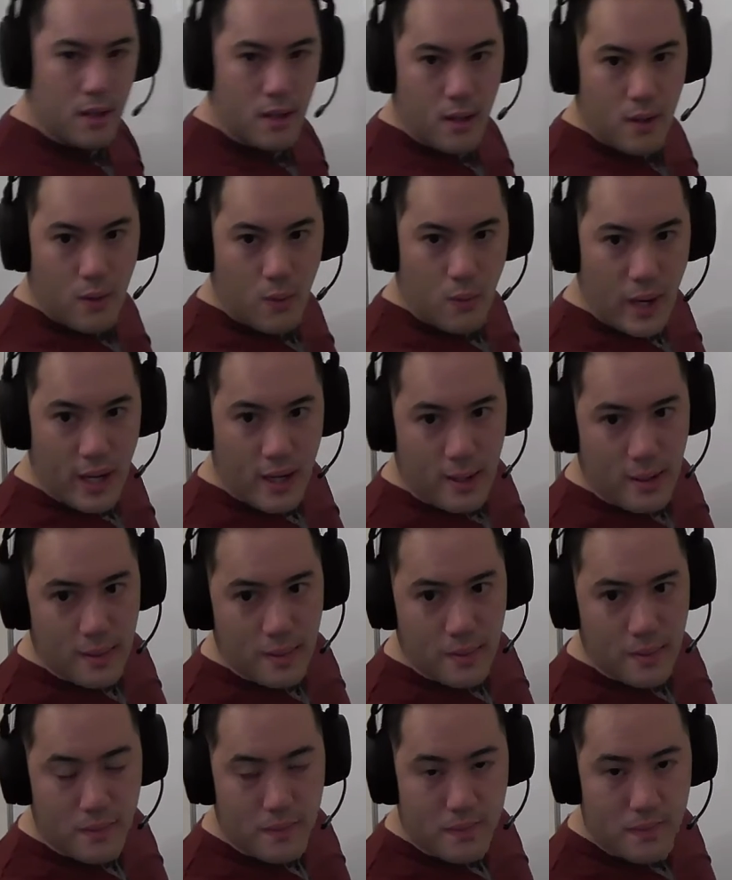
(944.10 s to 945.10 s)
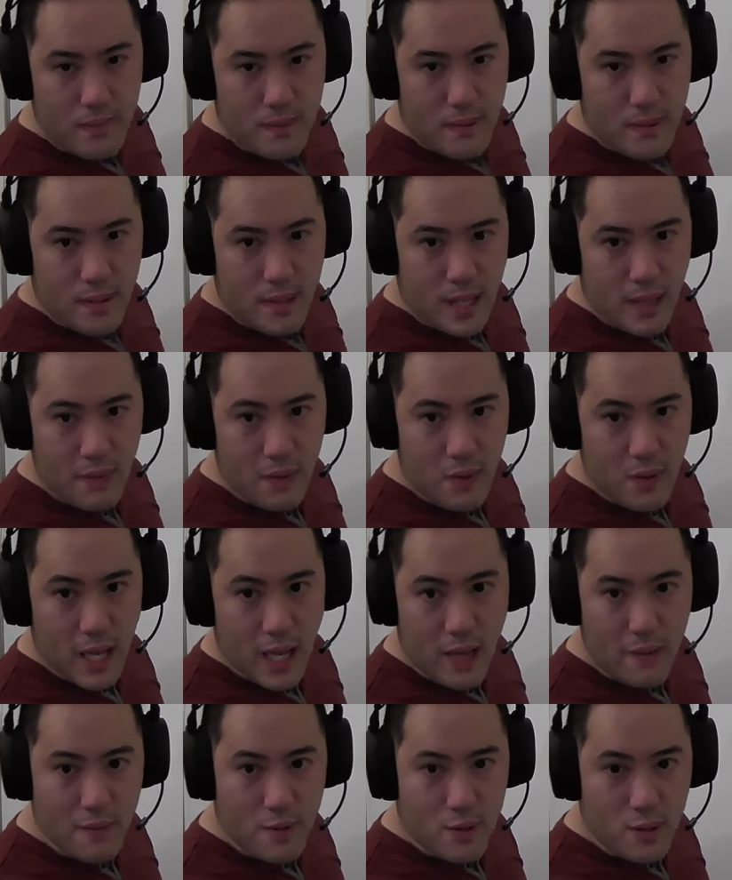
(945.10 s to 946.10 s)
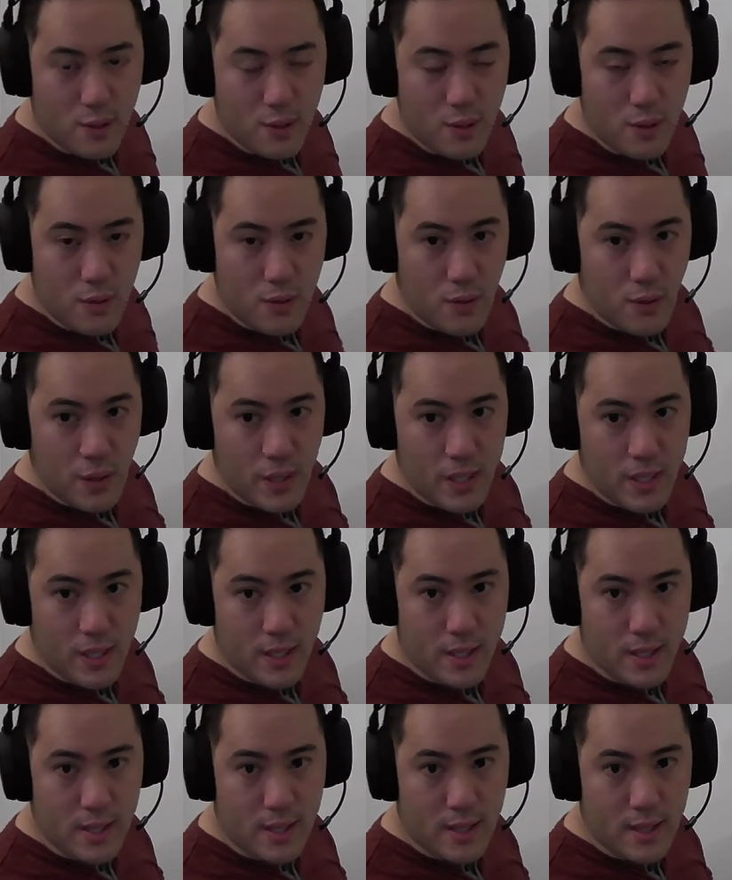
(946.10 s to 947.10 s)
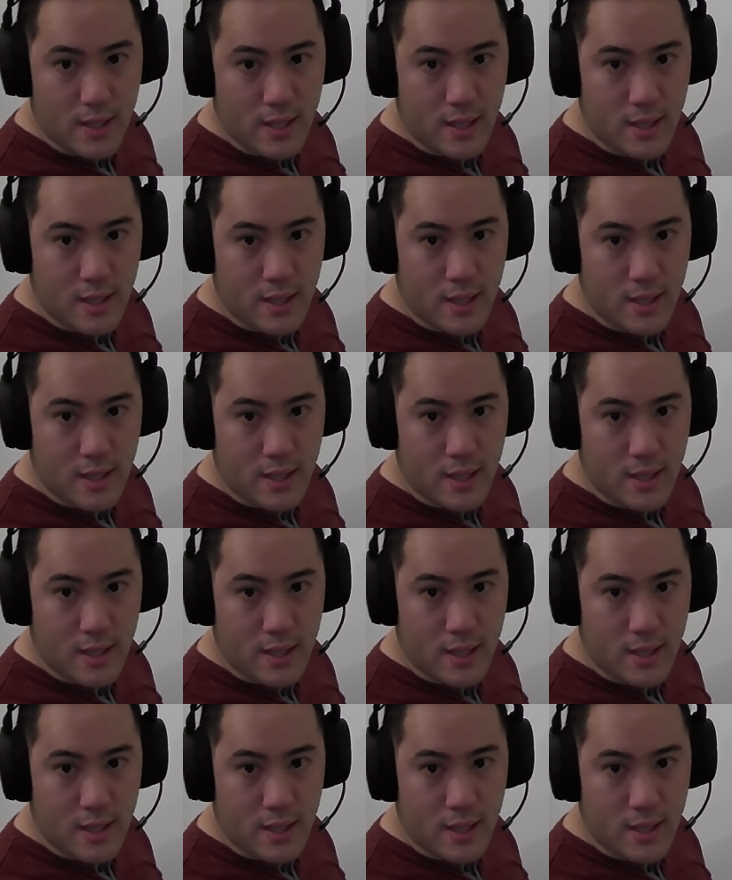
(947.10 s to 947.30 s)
Well, if you have two forces